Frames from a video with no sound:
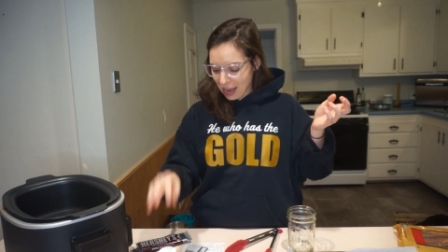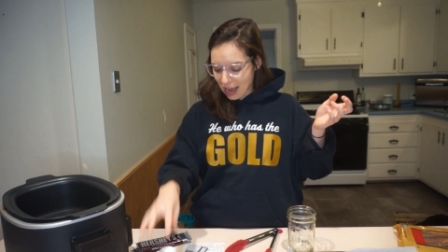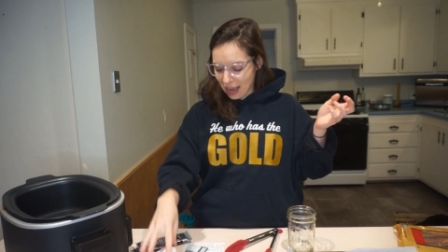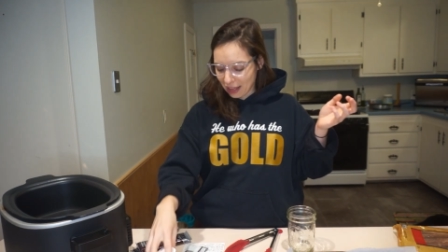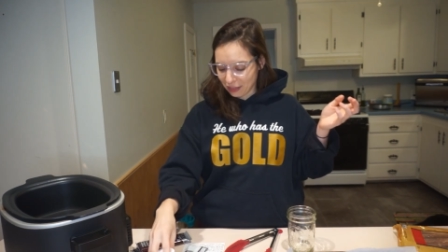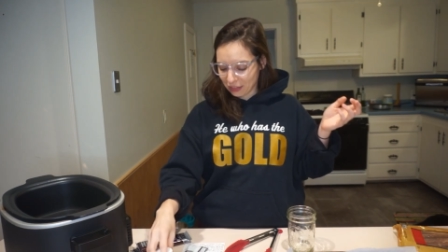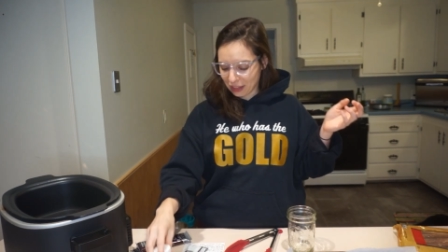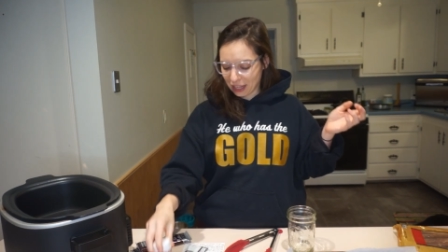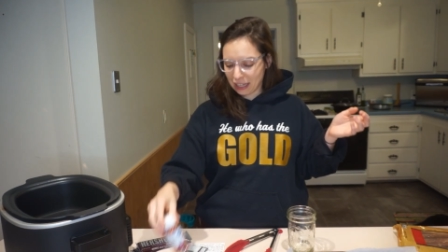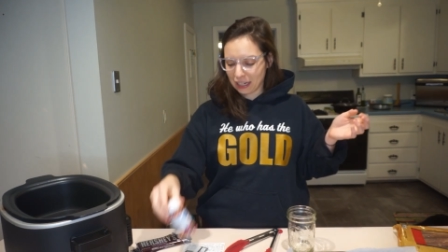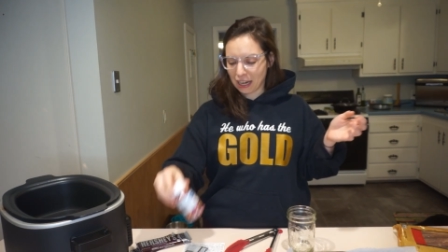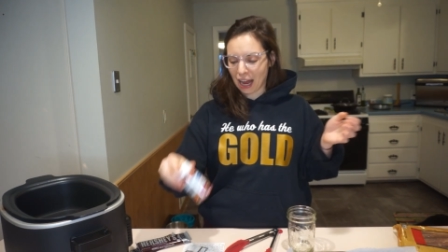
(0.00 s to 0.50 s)

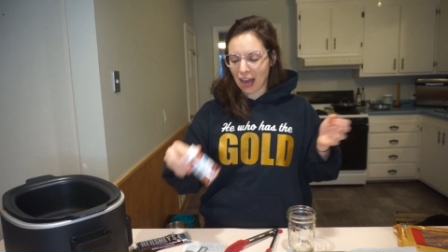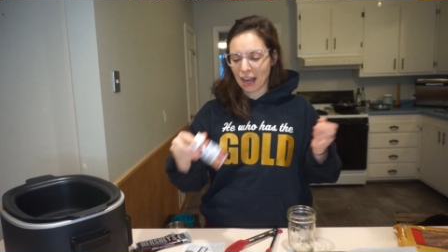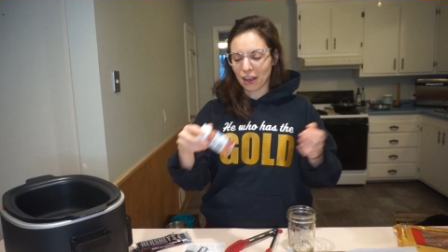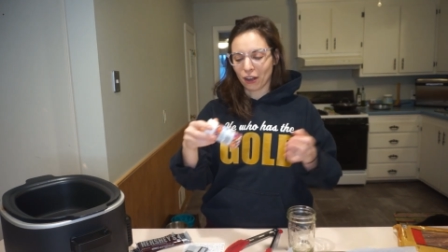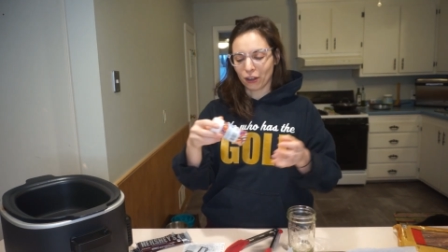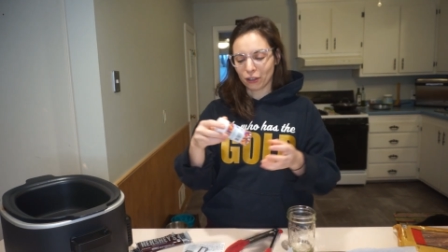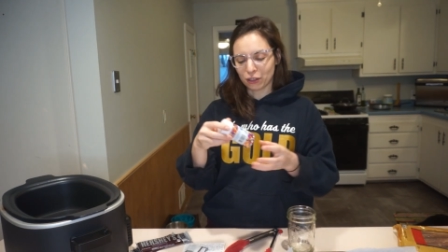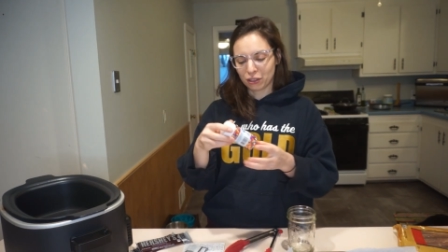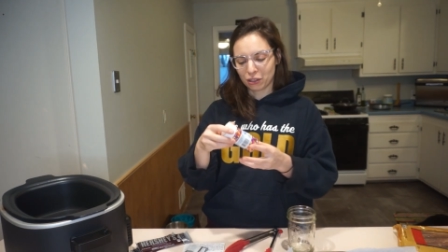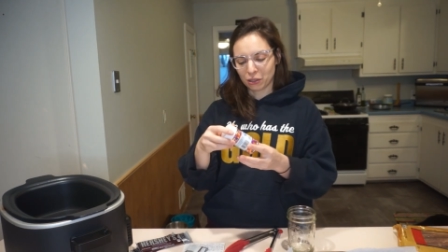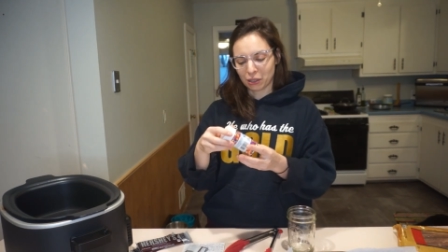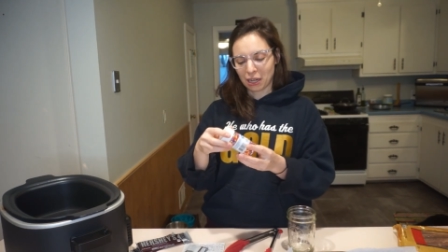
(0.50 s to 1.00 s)
and then I
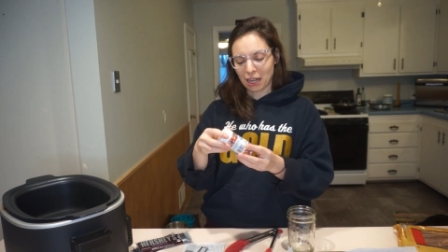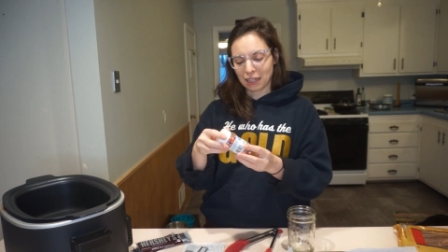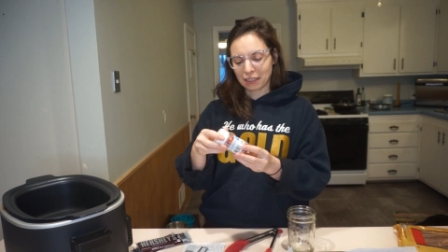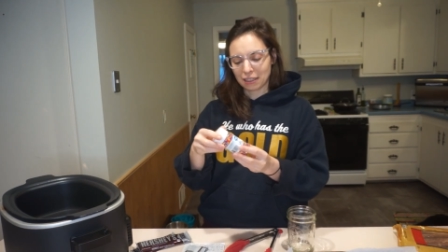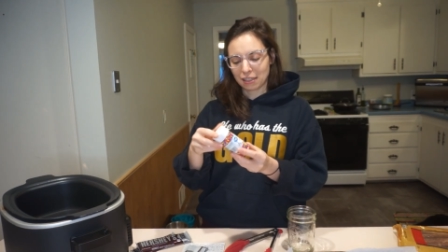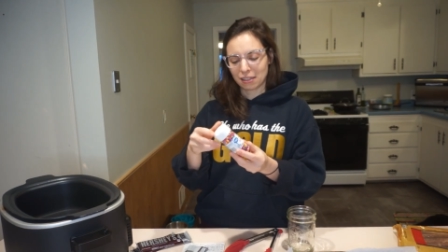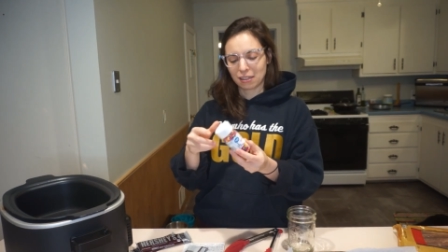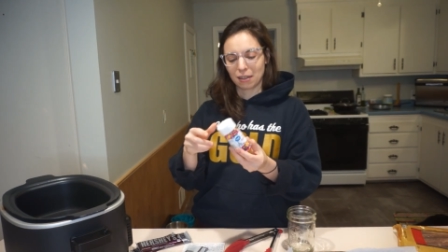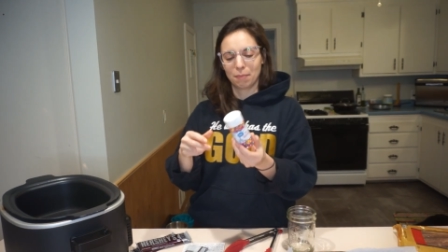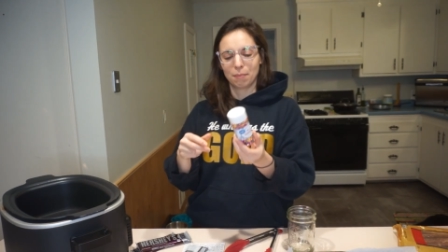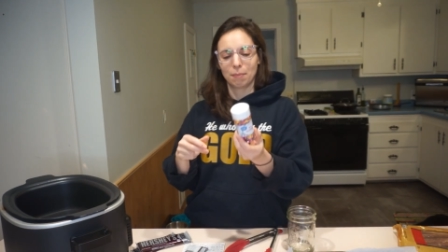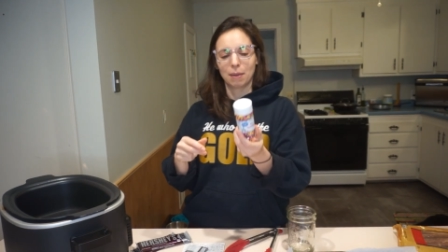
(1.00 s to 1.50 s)
also got
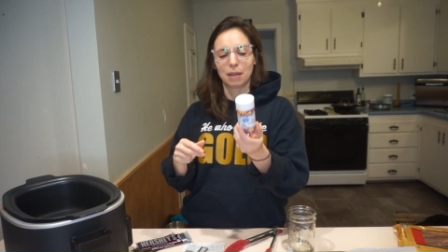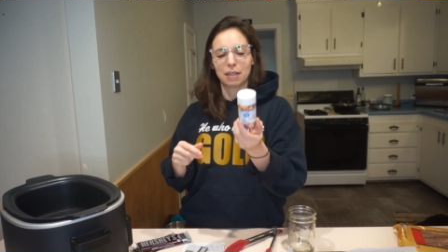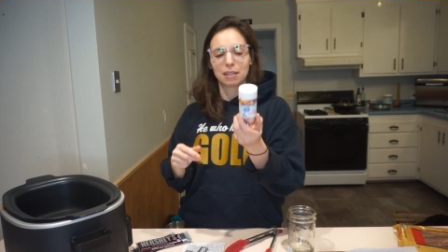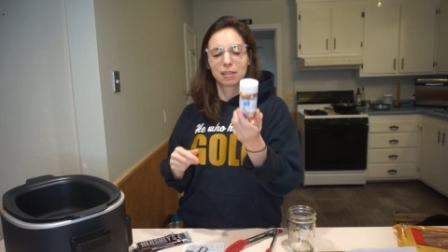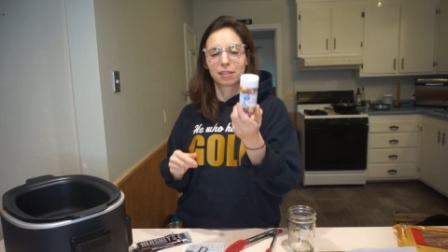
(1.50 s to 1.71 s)
some